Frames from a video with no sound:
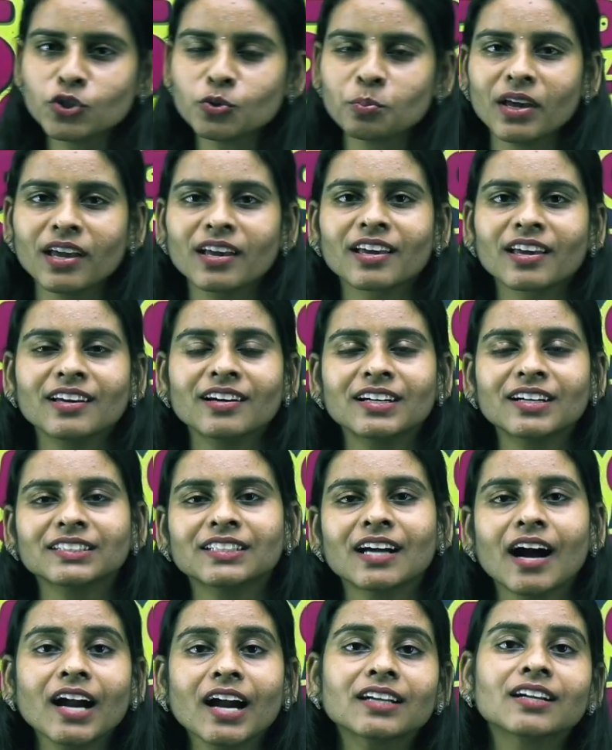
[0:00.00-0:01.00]
to make here
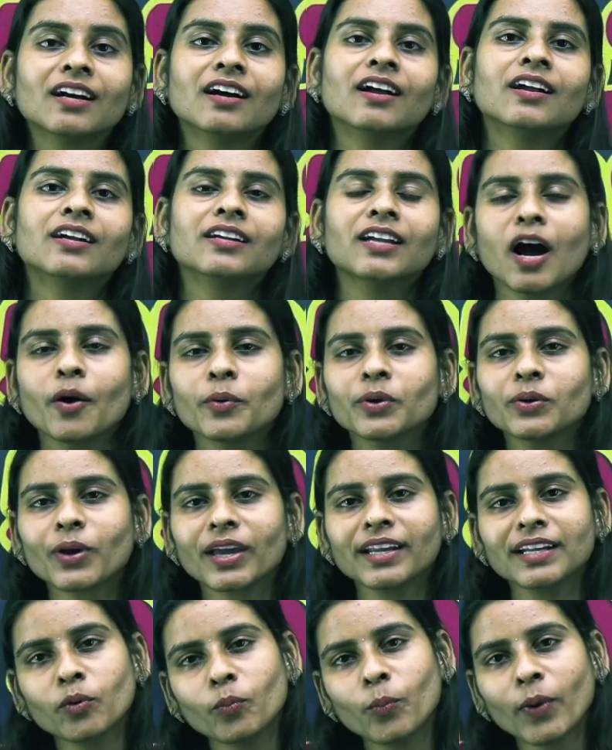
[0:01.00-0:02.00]
that now you
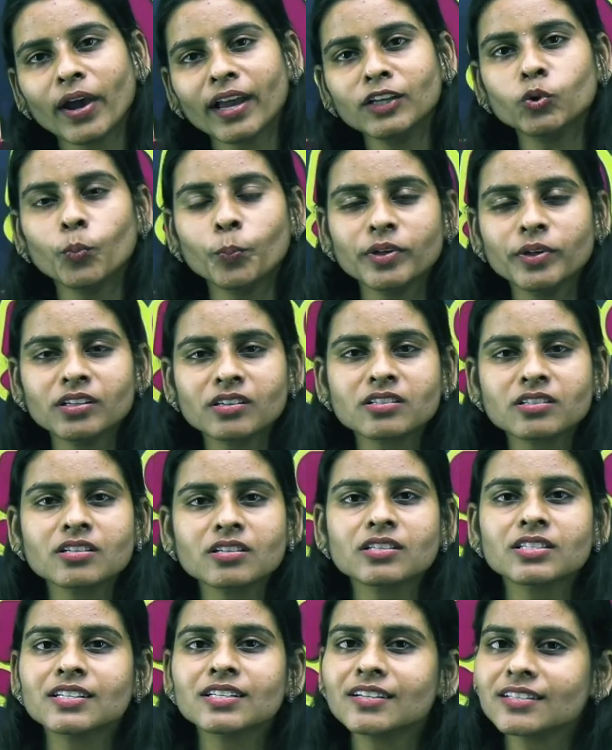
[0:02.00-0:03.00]
can avail UPSC
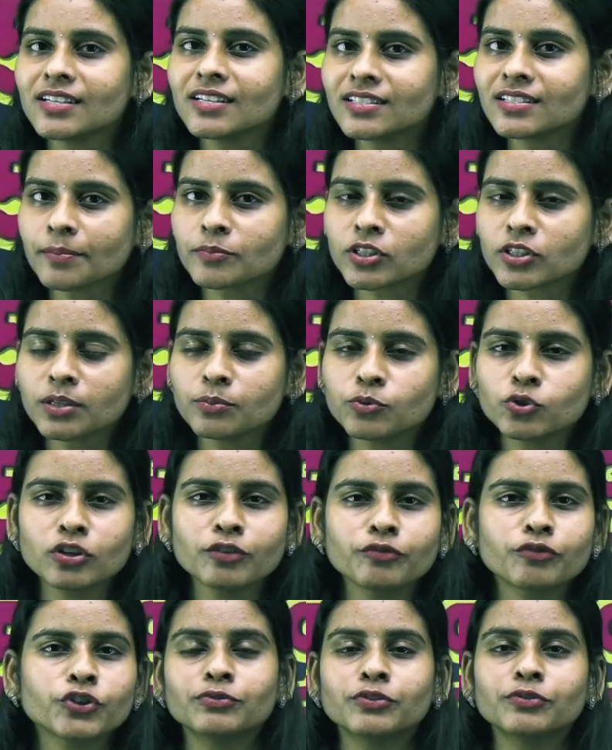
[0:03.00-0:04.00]
CSE subscription
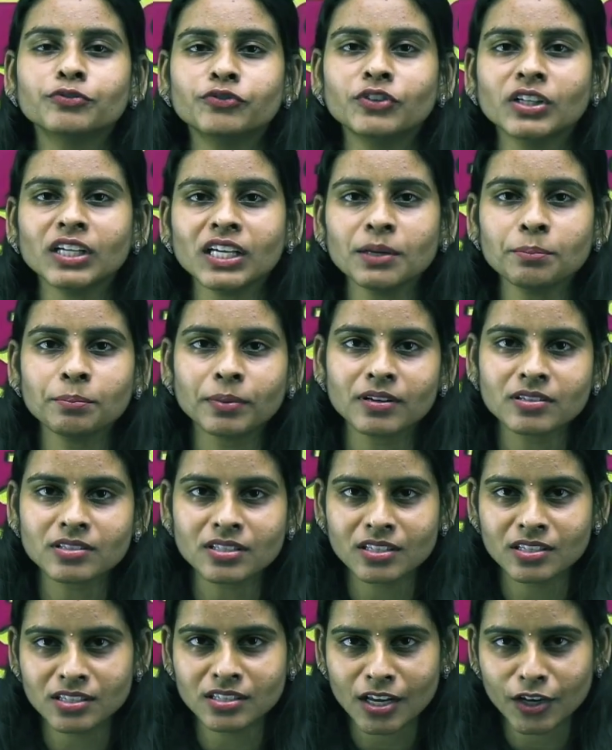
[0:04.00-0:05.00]
for
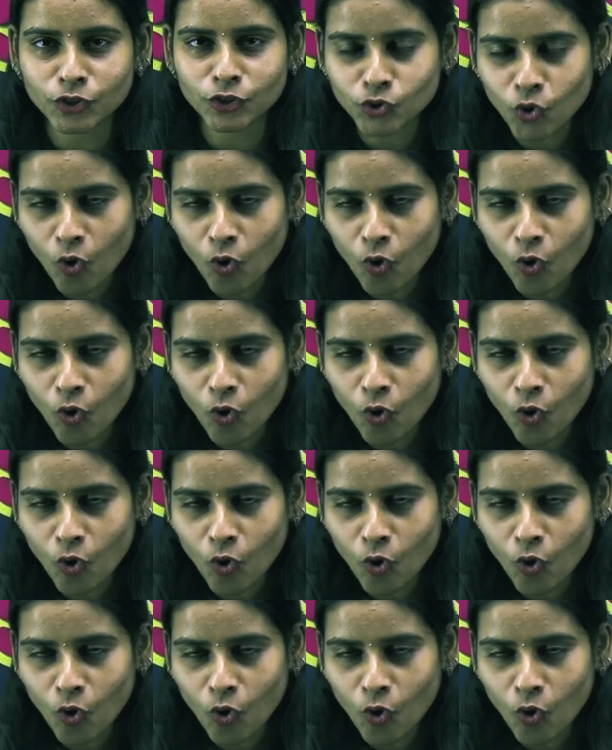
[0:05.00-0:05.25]
50%